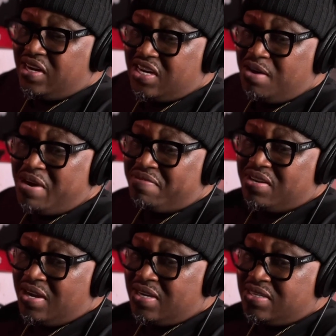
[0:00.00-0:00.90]
to come
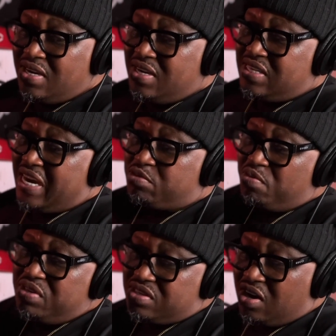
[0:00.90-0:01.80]
after us, that's when
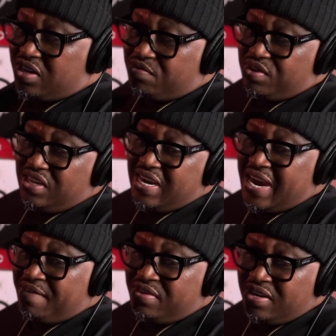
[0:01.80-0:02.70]
we started to really
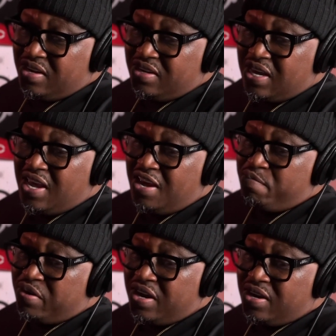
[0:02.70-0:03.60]
have the head
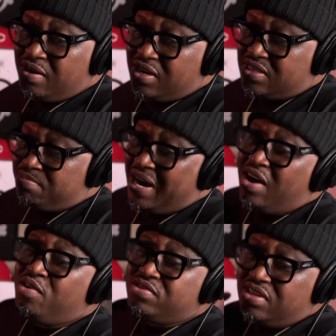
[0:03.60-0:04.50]
button. Because my
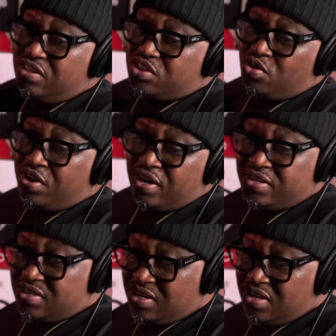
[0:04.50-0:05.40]
OGs taught
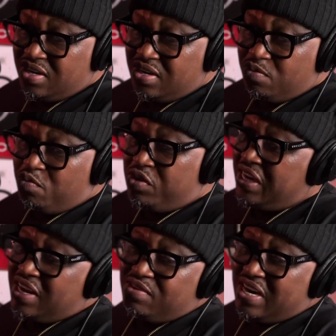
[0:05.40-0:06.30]
us. We
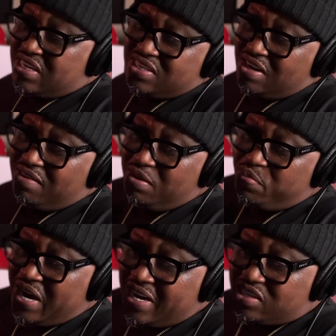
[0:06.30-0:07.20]
didn't necessarily
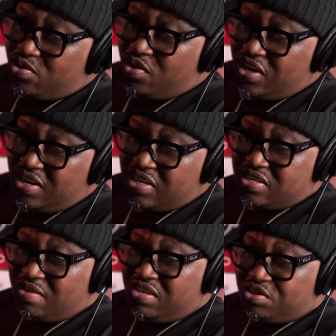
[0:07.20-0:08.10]
pass on and
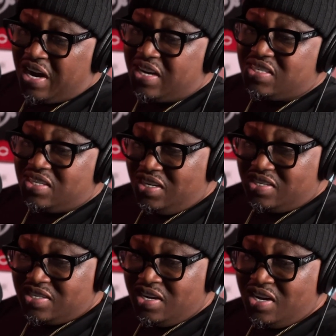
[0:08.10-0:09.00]
necessarily try to
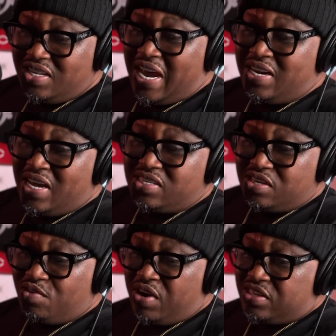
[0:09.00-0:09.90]
teach that next
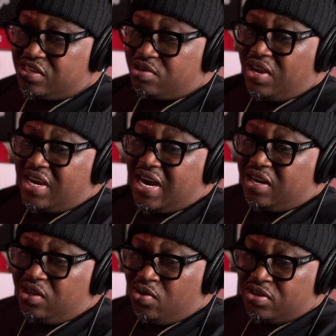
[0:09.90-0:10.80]
generation. So they kind
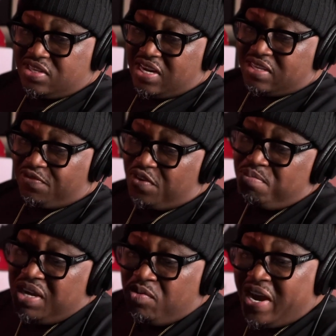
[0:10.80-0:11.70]
of lost. And that's, for
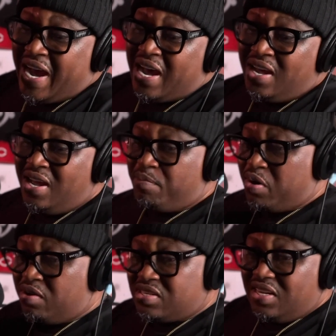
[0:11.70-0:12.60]
me, where I
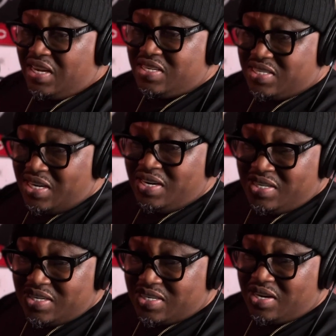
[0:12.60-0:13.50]
personally can see the
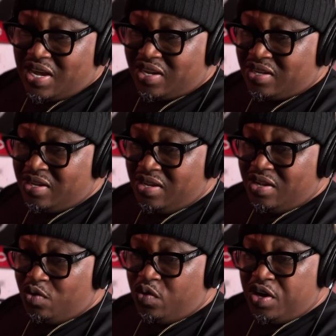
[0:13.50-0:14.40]
disconnect
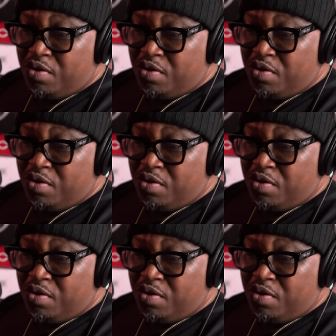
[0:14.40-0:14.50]
with